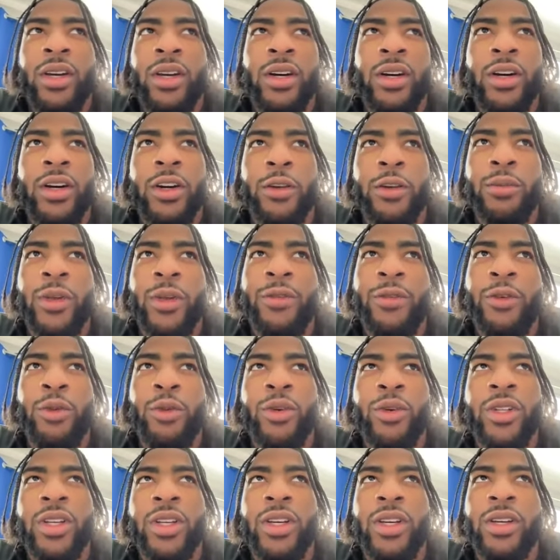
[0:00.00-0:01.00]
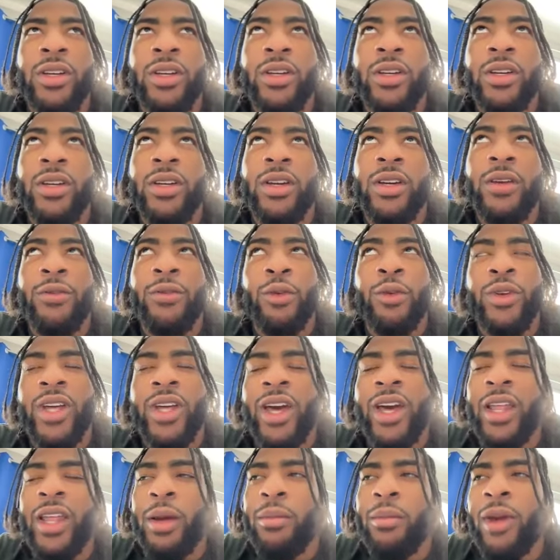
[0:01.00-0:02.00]
um, if you really if you really
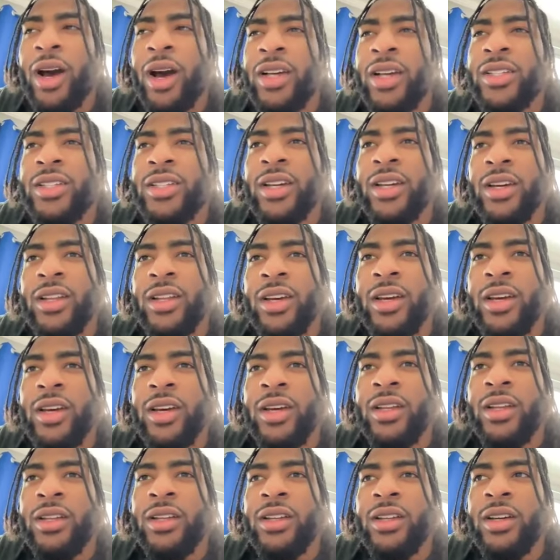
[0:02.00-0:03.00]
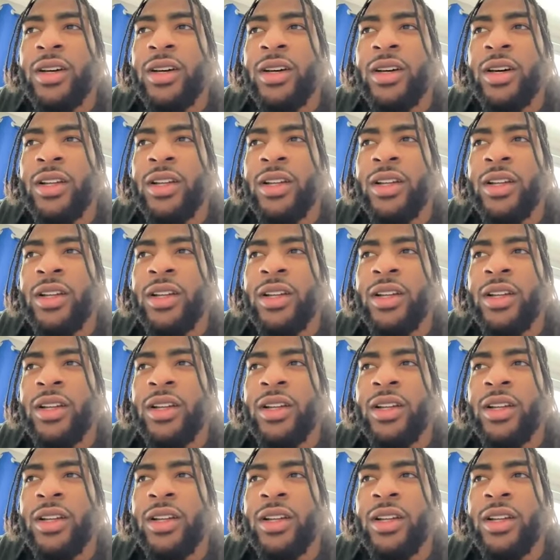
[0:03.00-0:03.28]
had that mindset and uh,